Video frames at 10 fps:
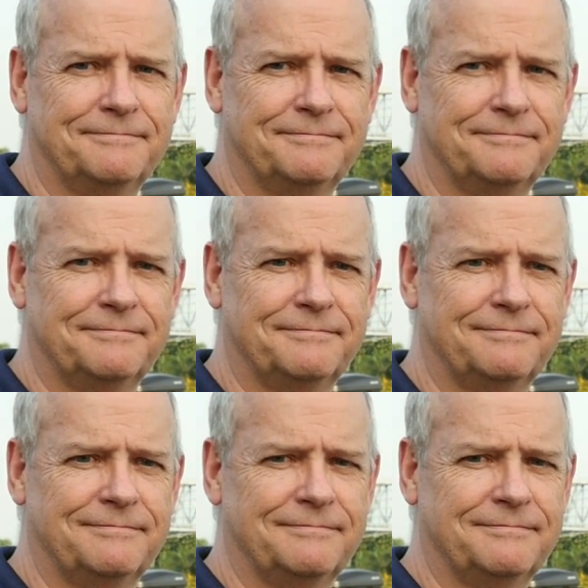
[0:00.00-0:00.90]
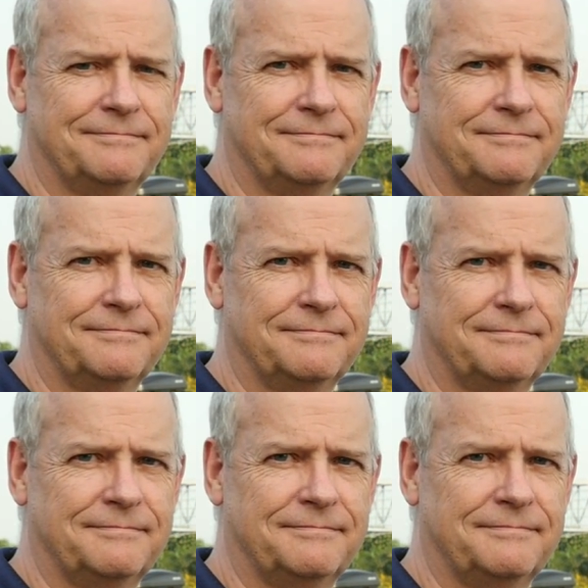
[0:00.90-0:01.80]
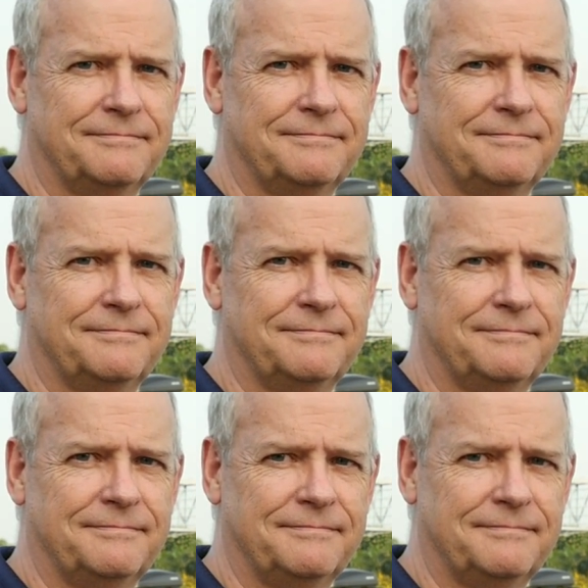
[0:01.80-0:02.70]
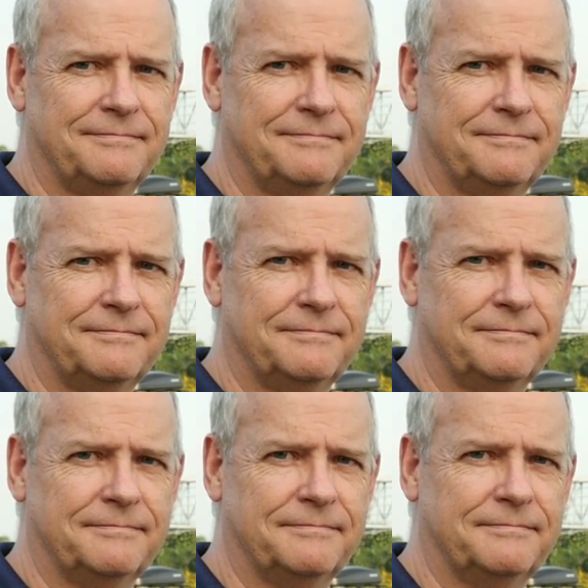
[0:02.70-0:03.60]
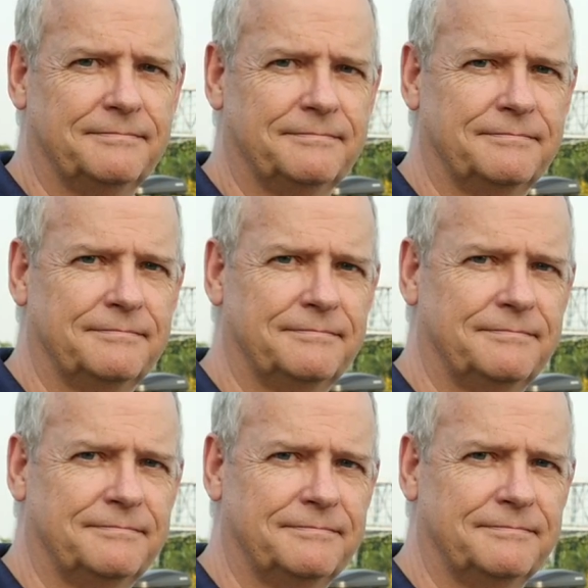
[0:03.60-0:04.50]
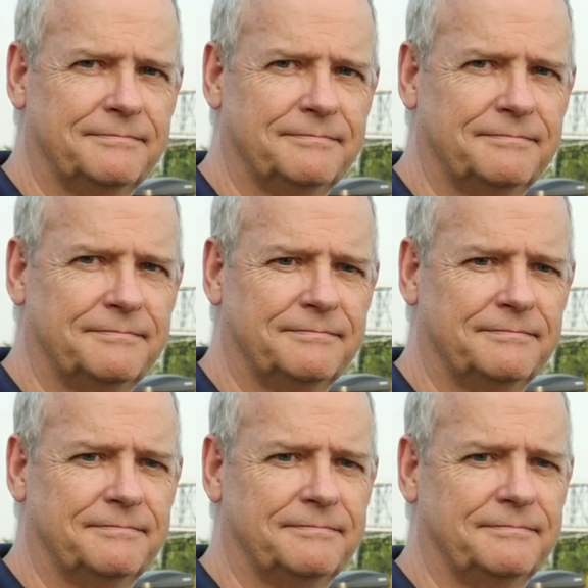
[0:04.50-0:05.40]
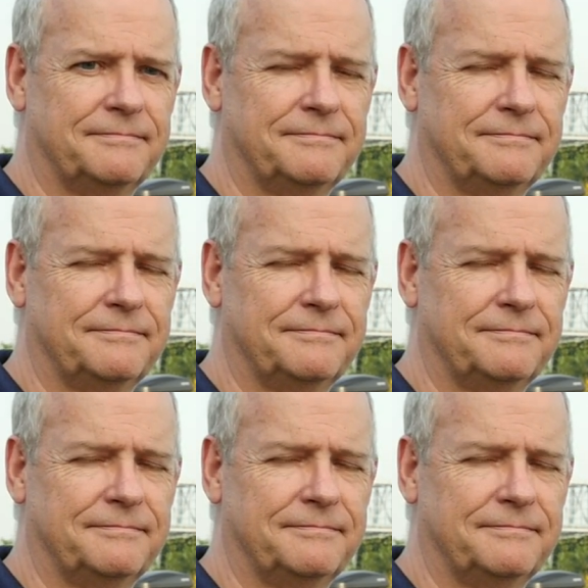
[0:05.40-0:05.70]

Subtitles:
[no speech]